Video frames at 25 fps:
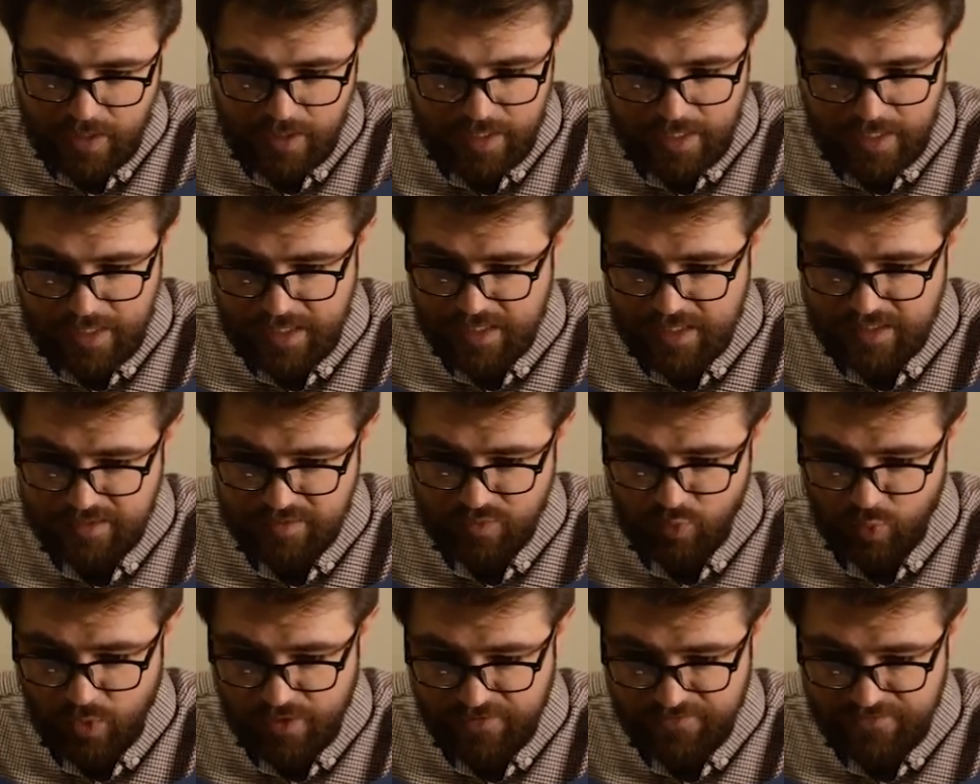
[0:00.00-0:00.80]

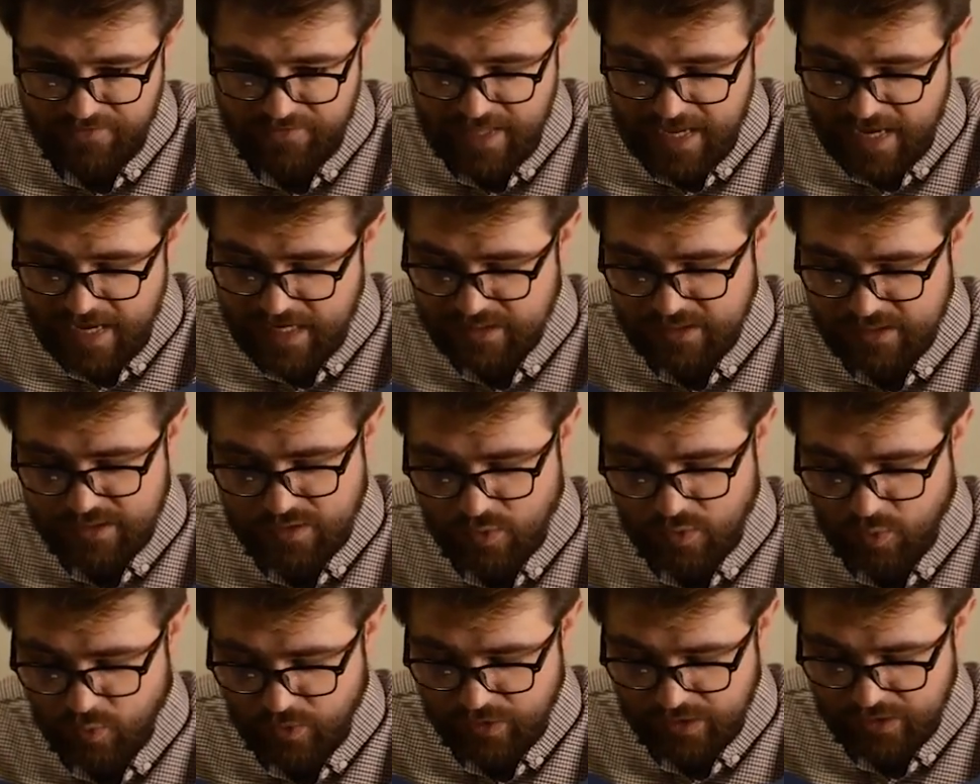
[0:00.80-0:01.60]
and with
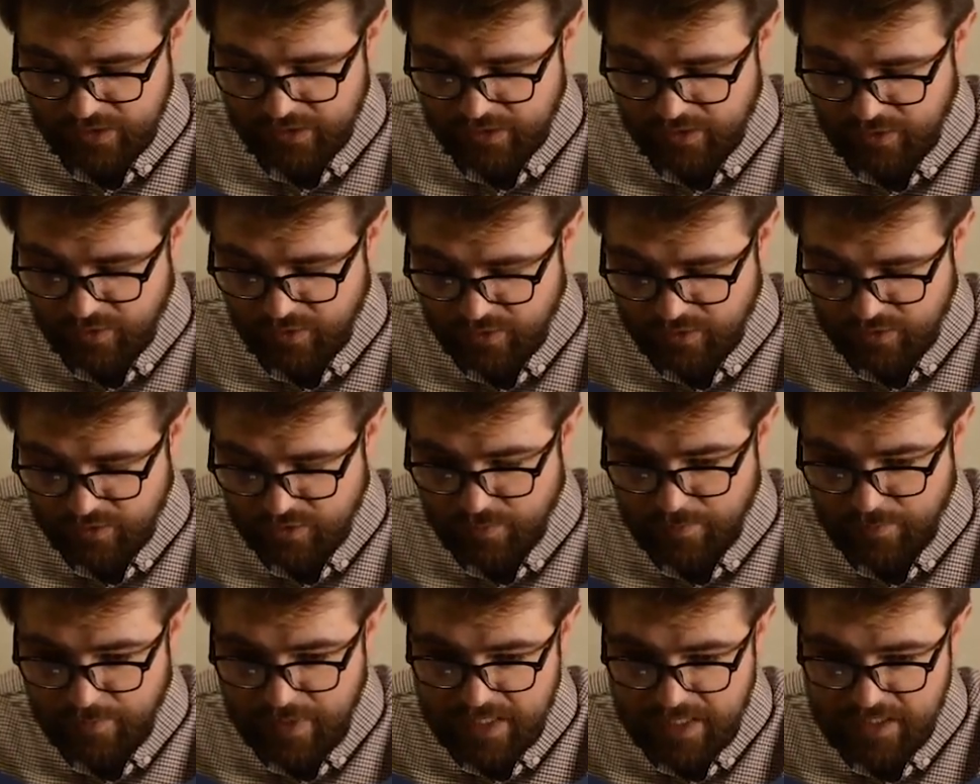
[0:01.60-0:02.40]
that we're going
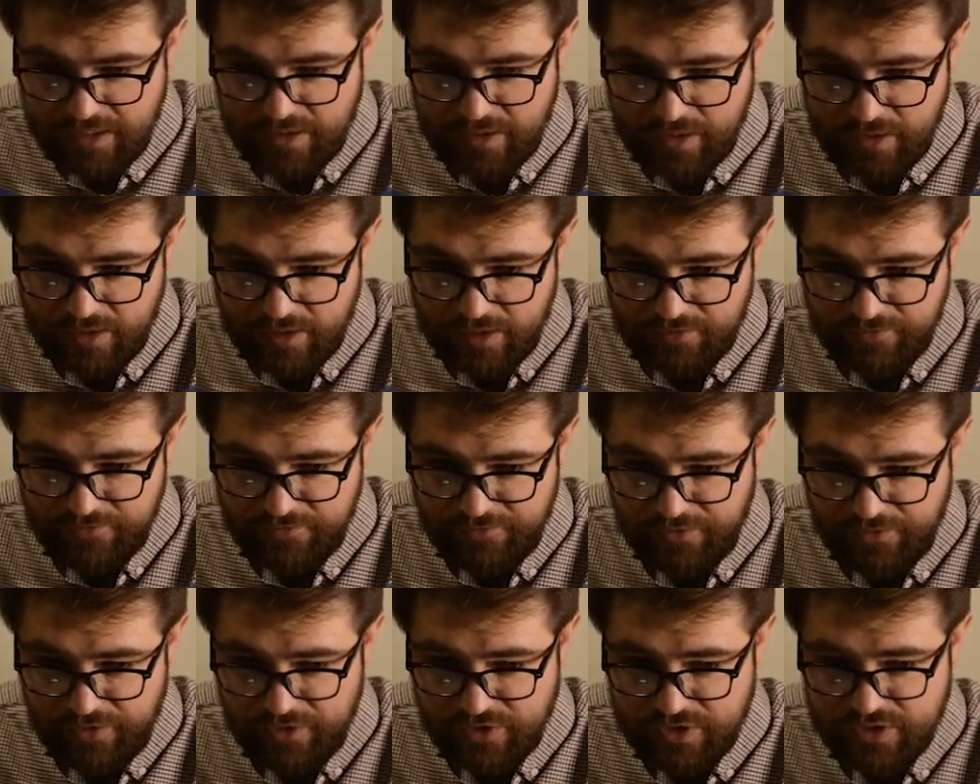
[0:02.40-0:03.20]
to make our
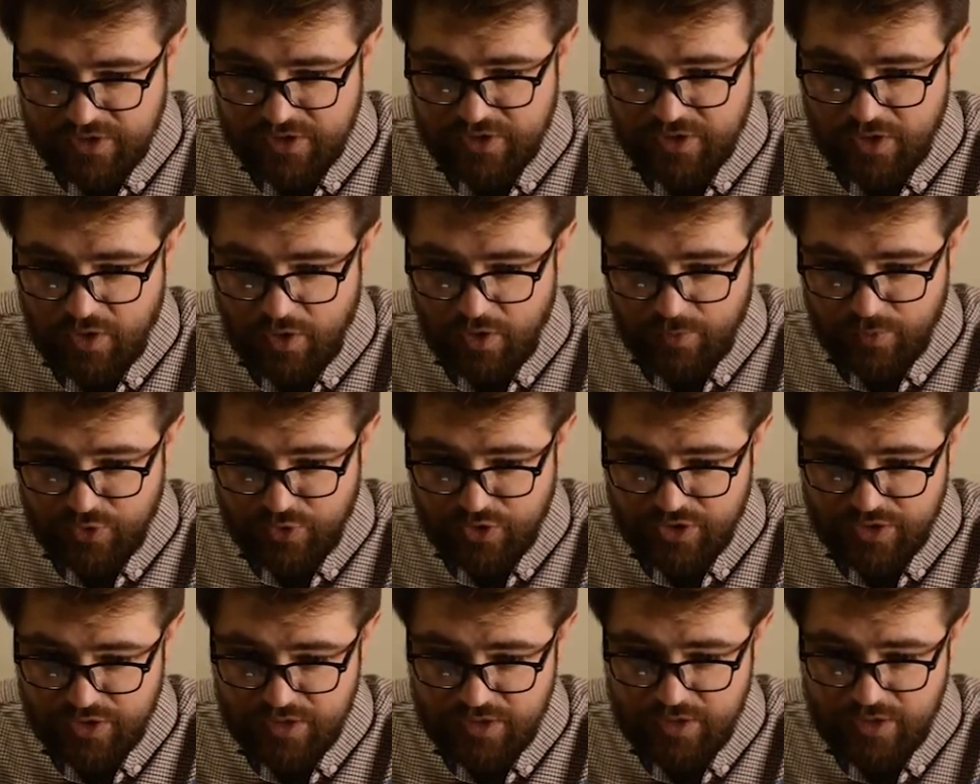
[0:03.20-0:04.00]
first
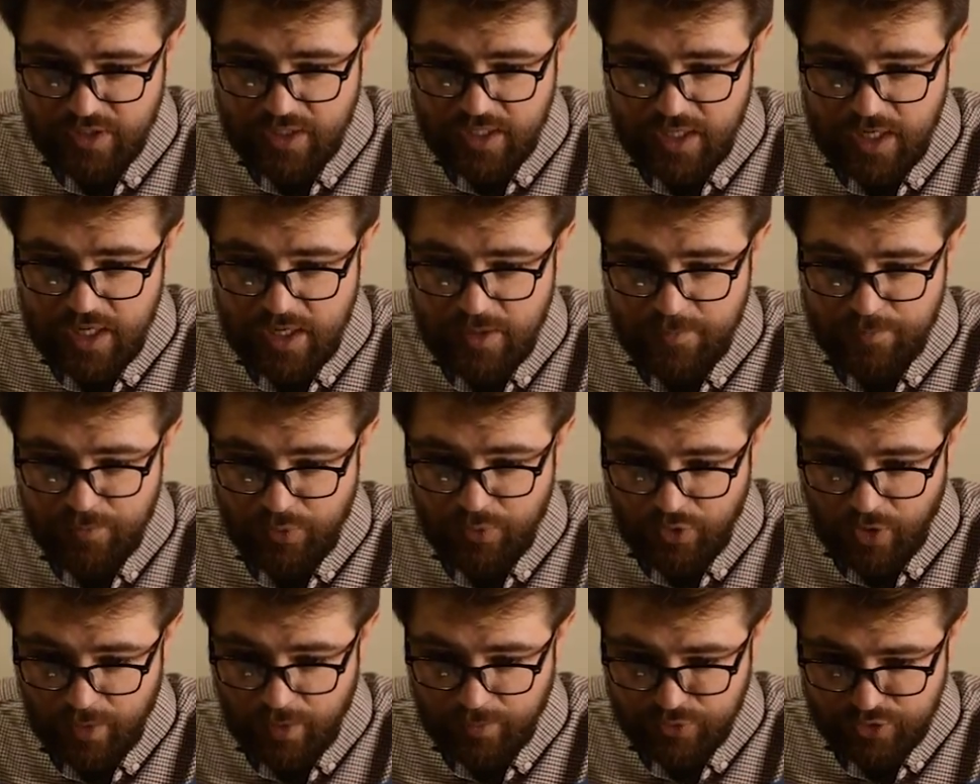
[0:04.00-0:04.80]
option
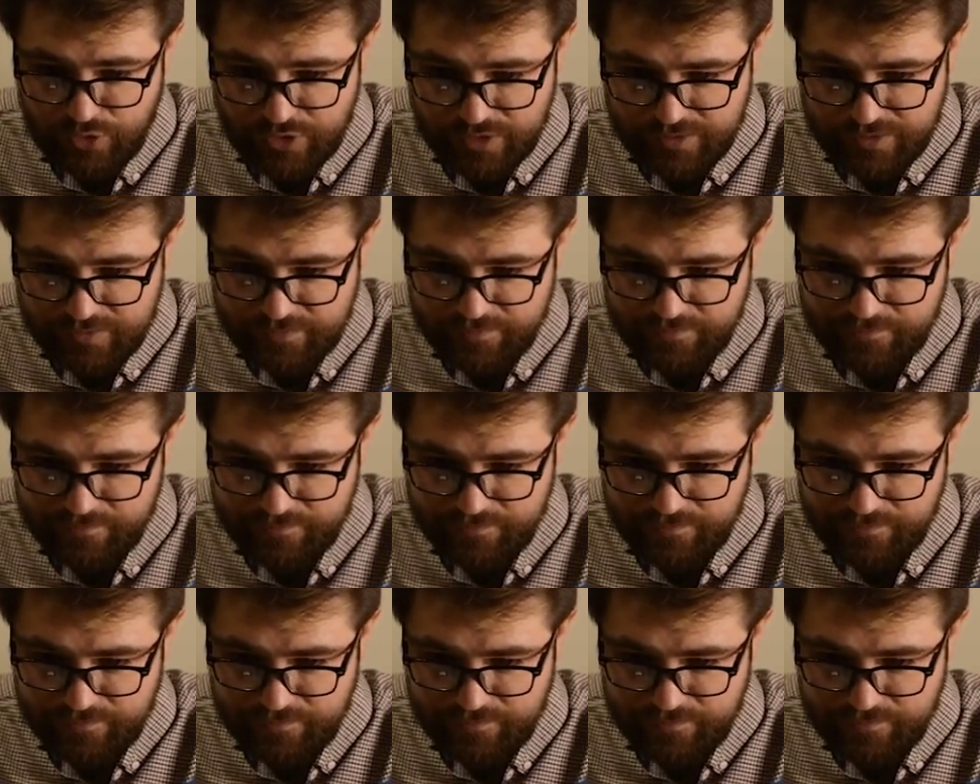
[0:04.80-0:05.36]
put option